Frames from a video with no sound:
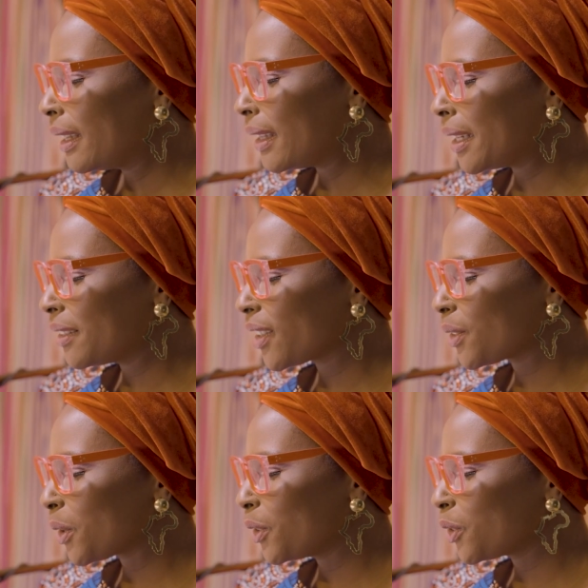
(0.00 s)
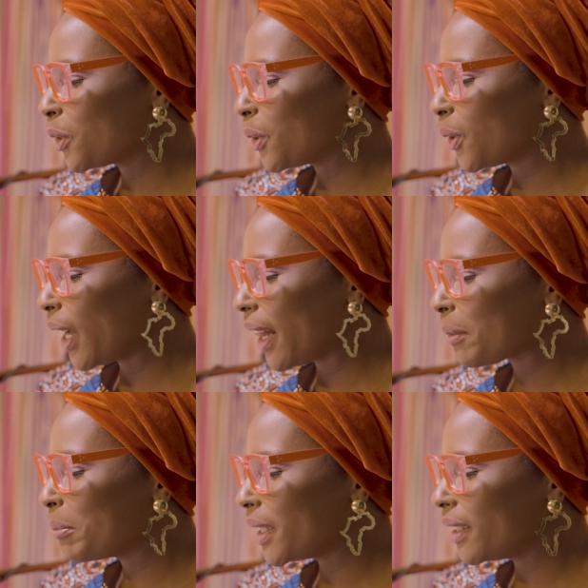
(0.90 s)
that is just going to
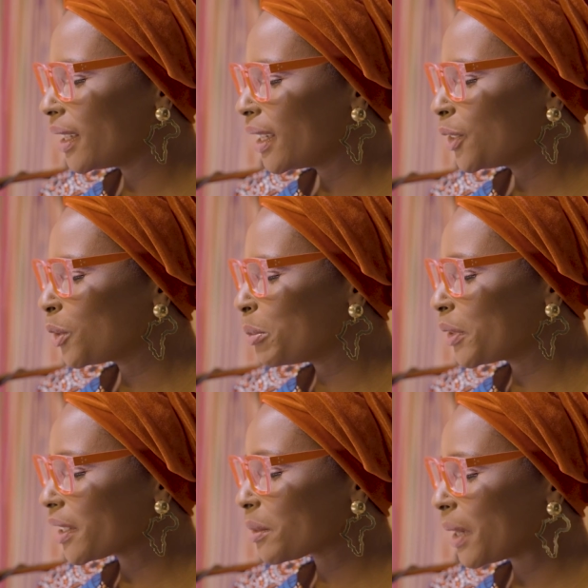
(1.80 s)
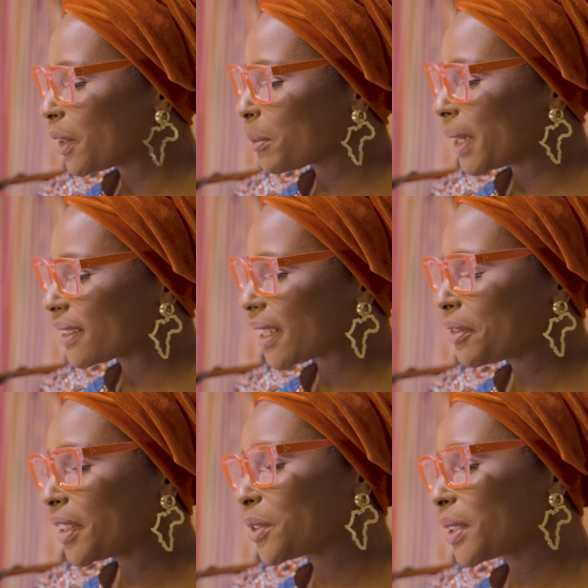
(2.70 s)
help me to put a smile on
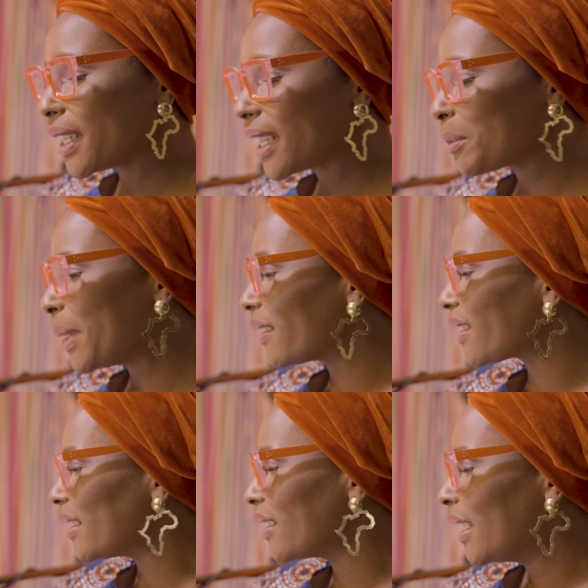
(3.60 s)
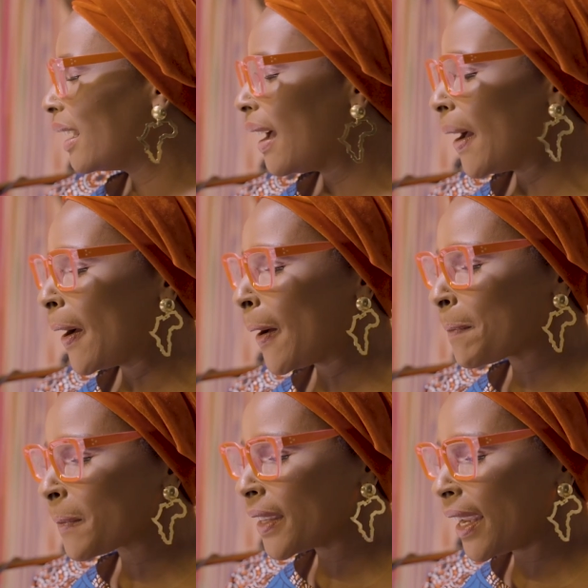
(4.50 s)
myself and to the next person,
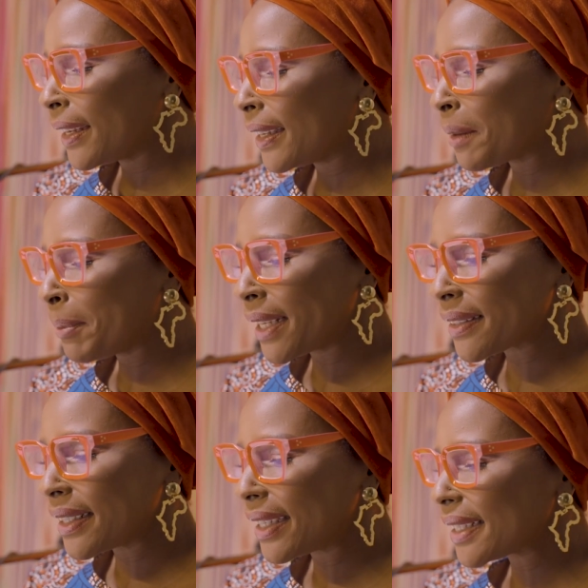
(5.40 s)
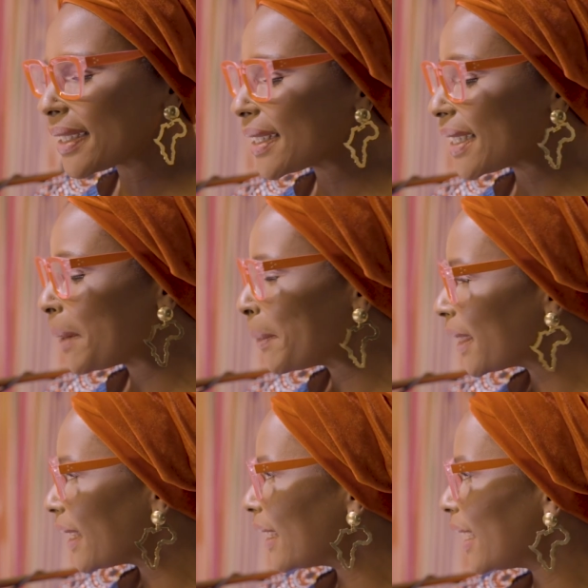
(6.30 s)
and that person does the same
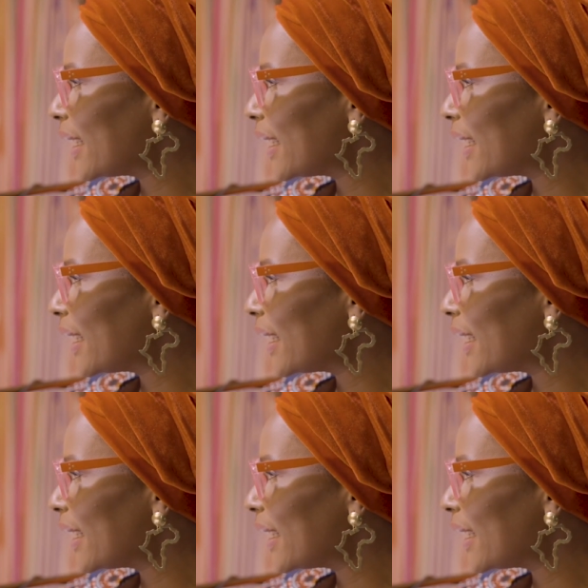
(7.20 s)
thing,